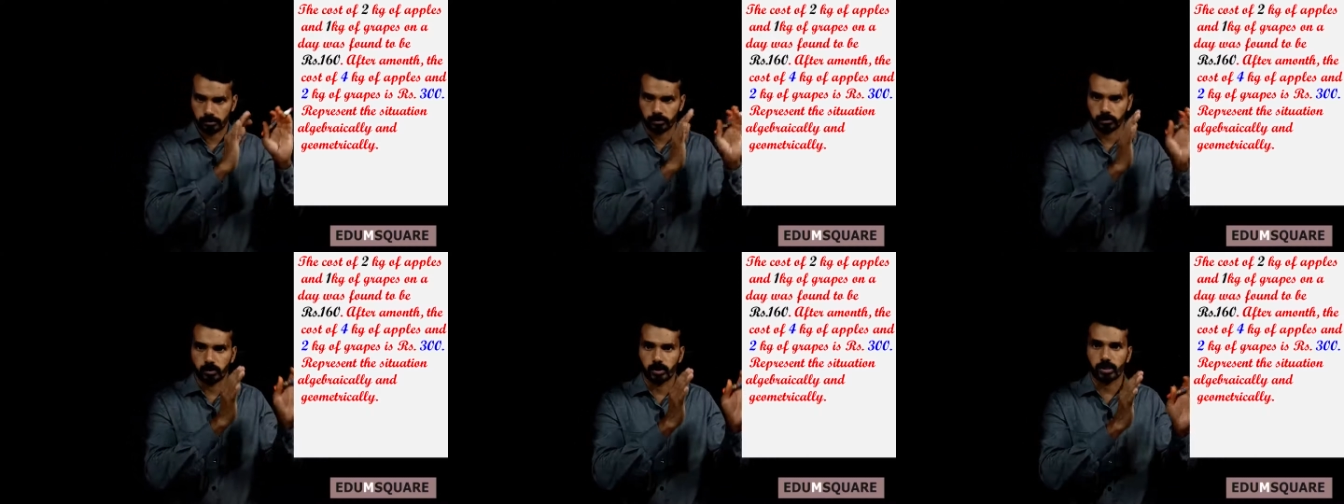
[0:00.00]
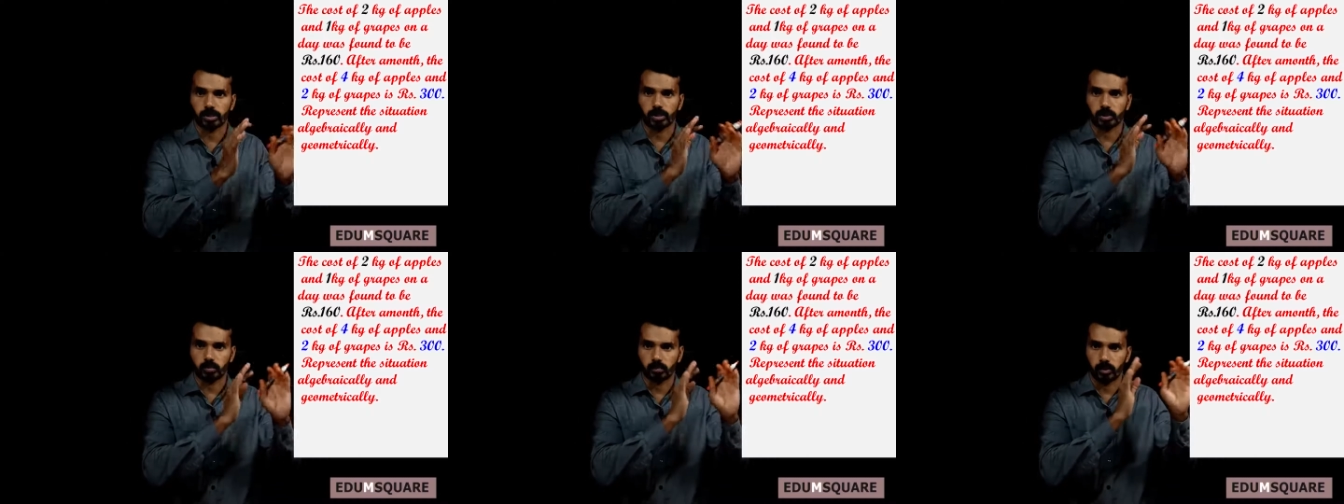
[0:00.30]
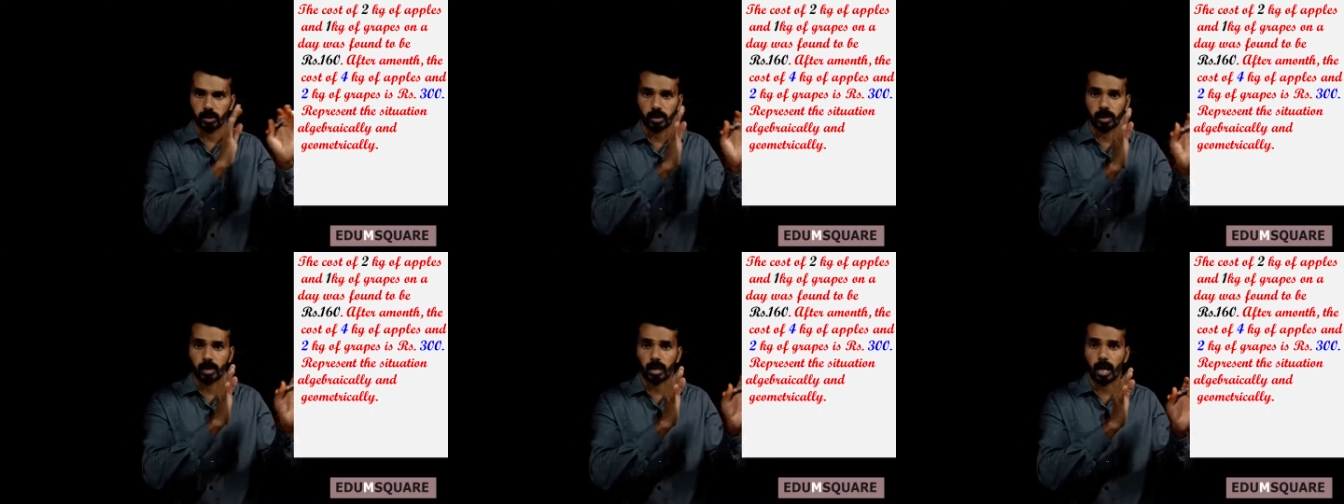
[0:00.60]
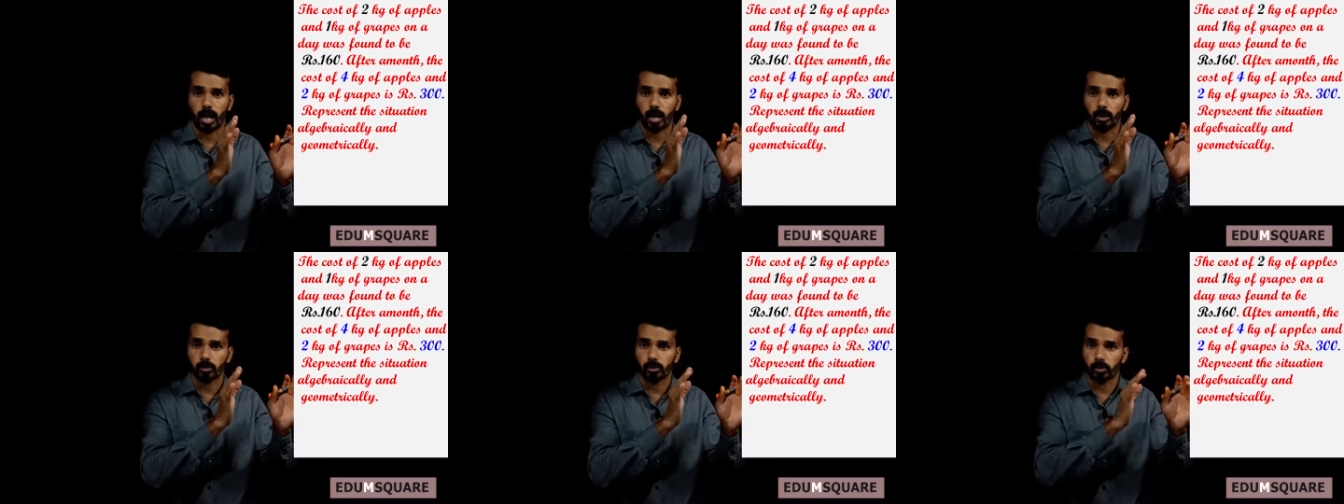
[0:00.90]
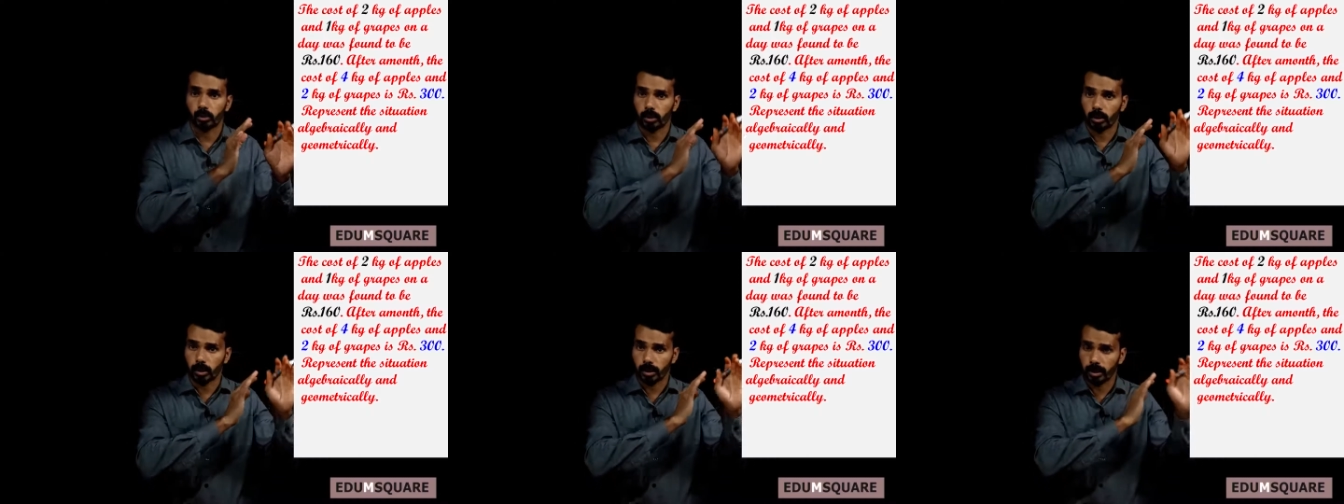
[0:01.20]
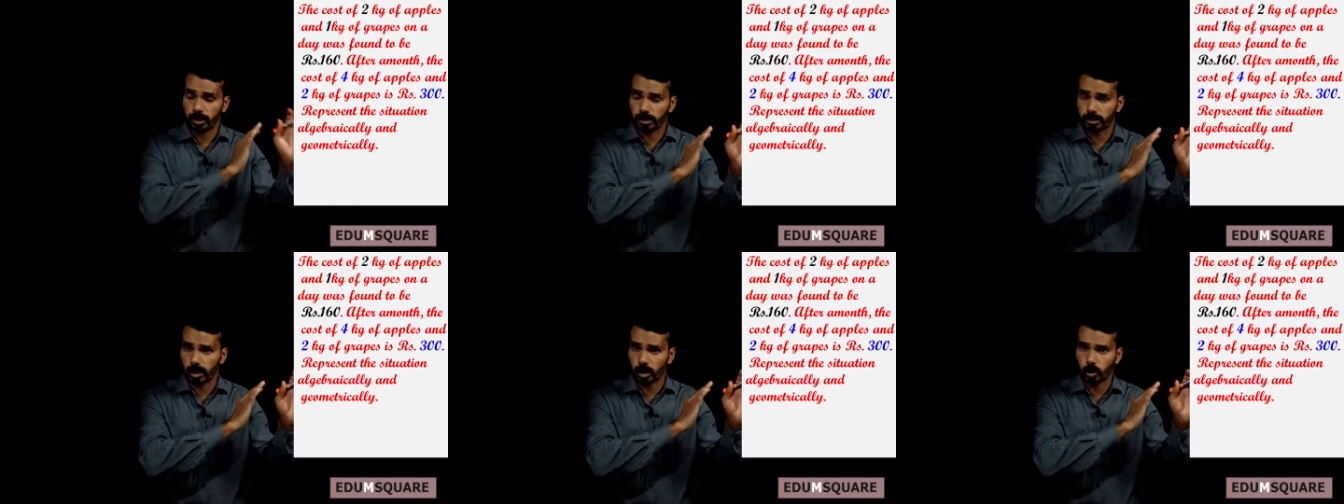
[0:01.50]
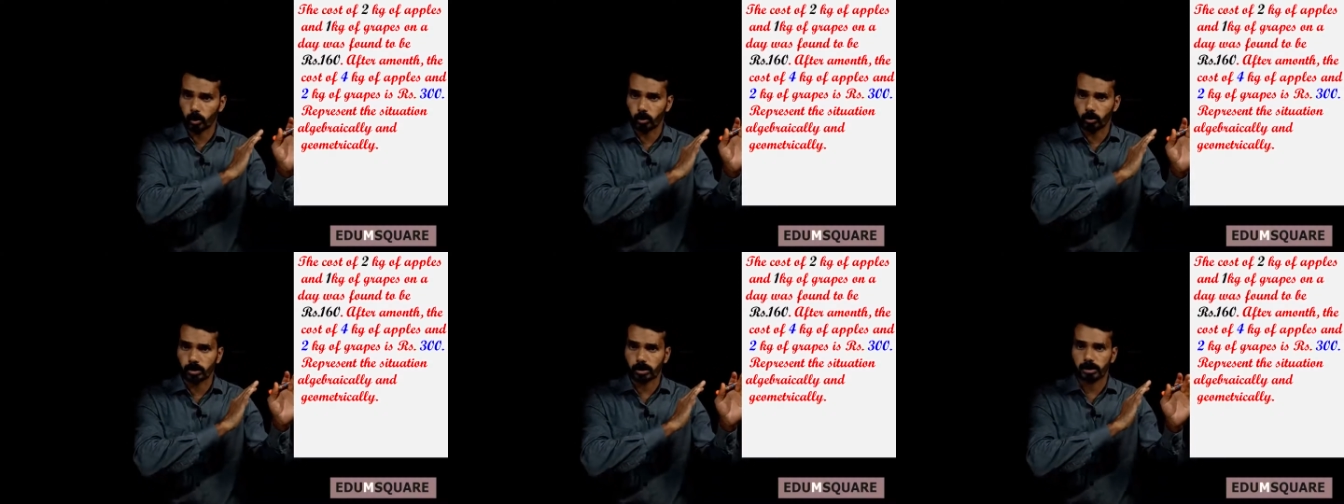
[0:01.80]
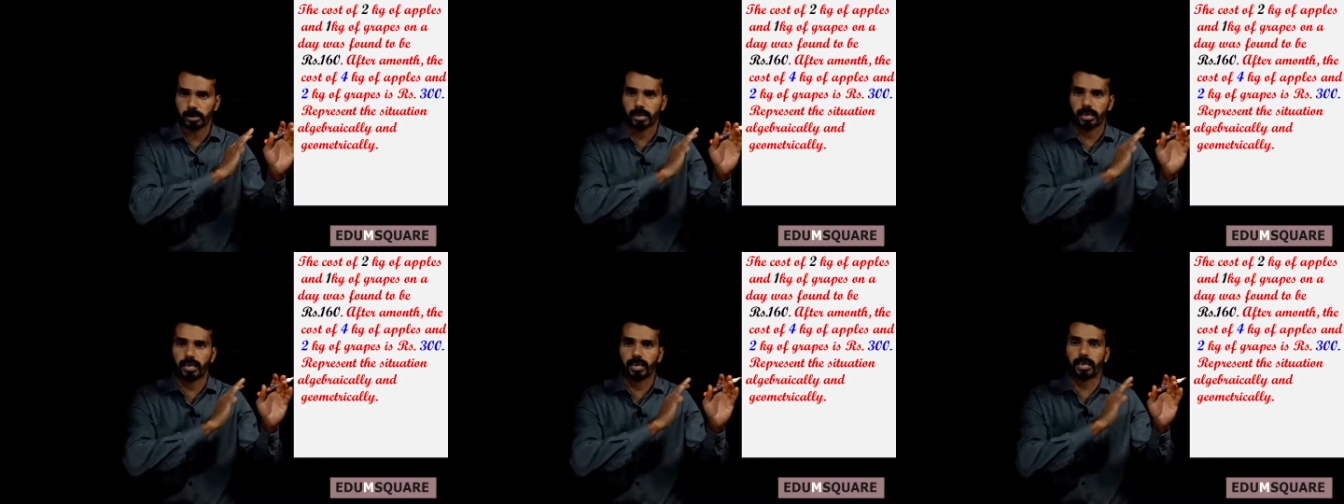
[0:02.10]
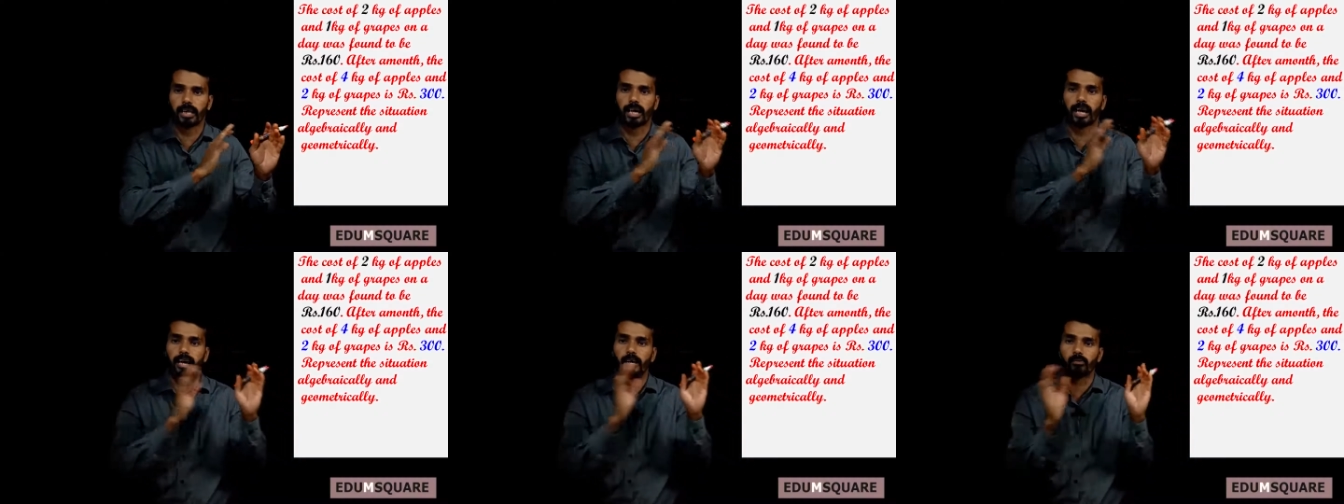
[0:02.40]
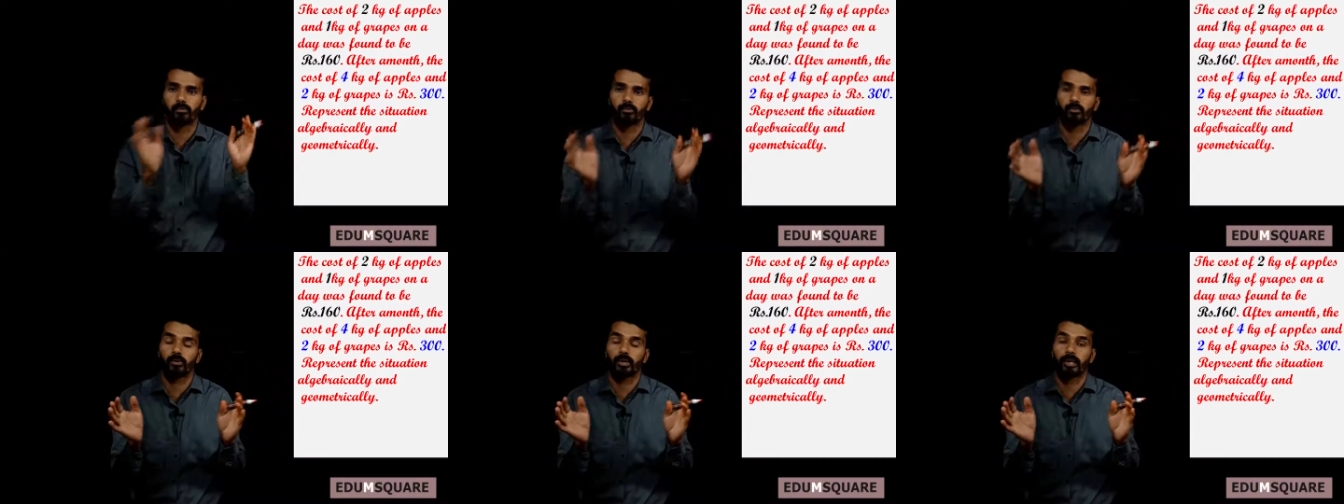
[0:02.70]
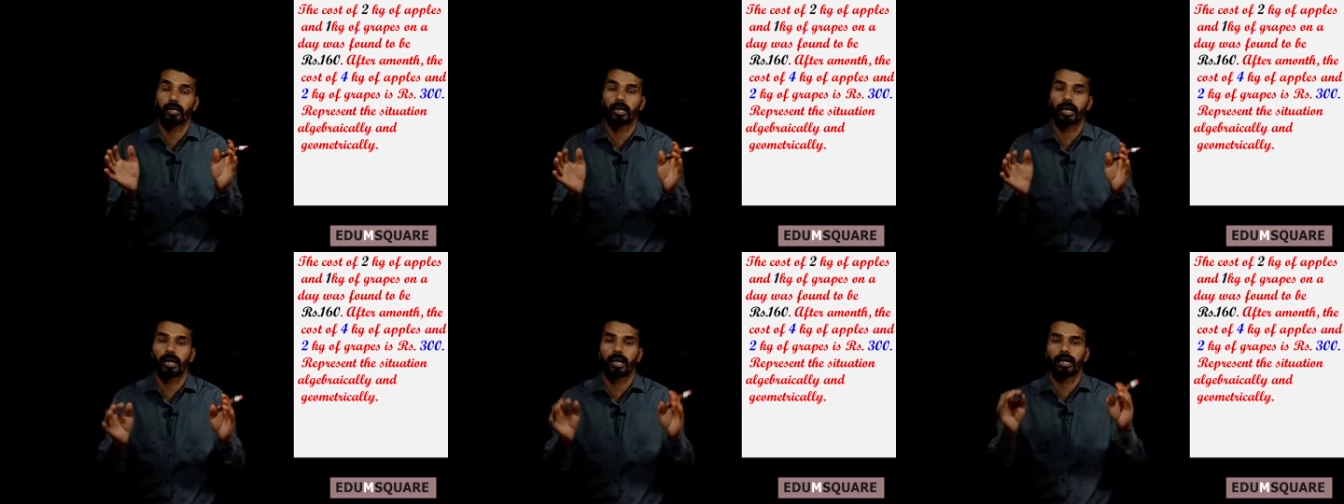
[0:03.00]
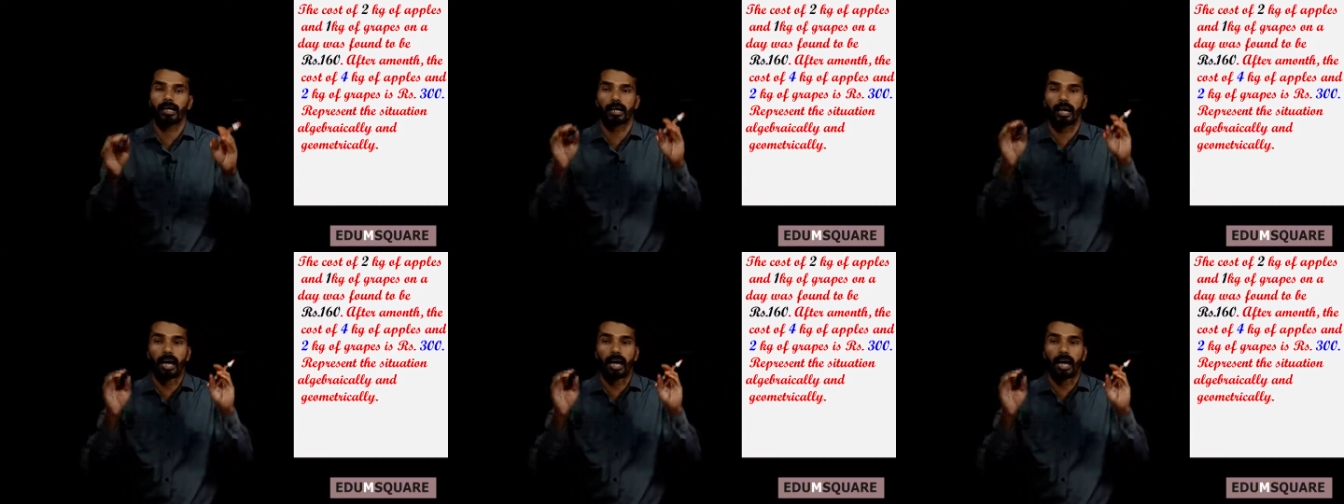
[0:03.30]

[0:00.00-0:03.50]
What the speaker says: First we have to read the question carefully and